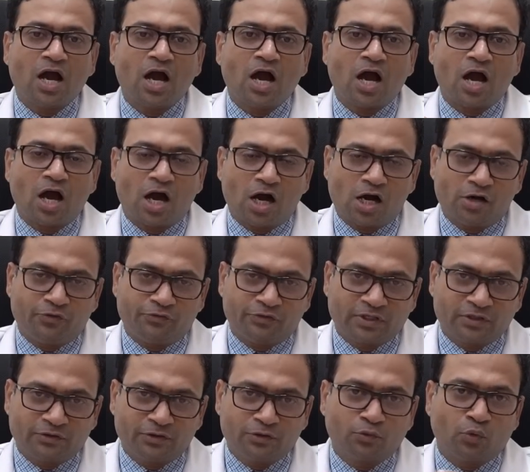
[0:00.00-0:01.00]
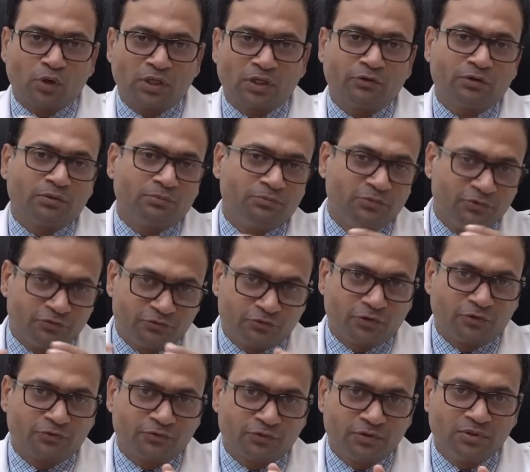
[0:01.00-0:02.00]
half an hour to 1 hour before
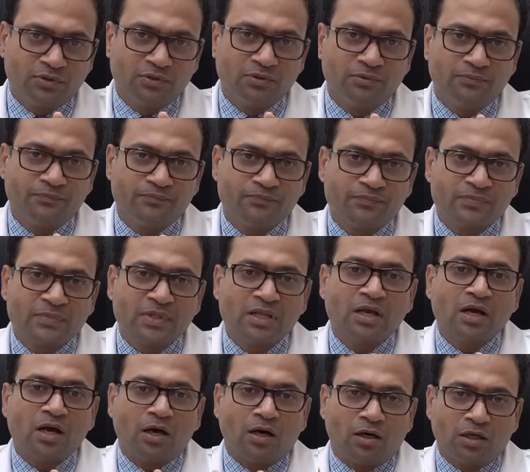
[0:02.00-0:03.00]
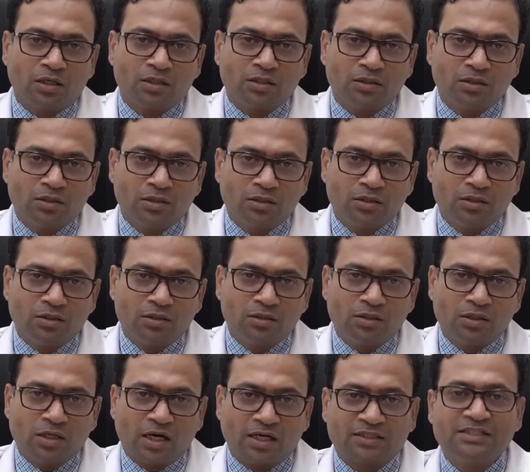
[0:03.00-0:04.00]
food, or
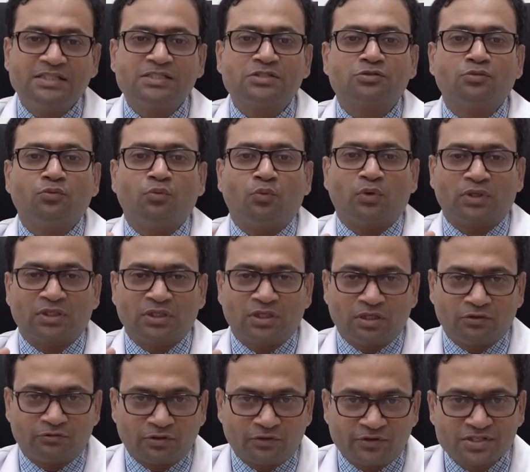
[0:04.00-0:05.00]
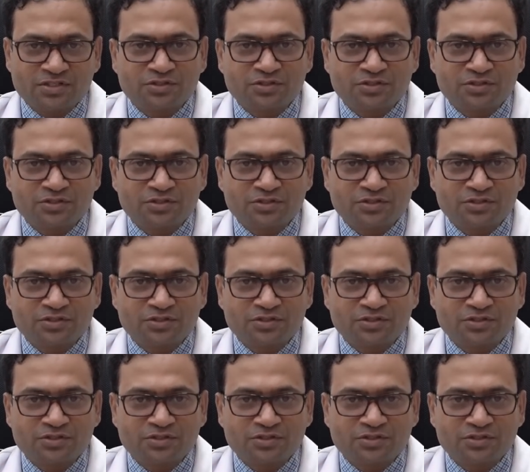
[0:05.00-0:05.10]
at least 1.5 hours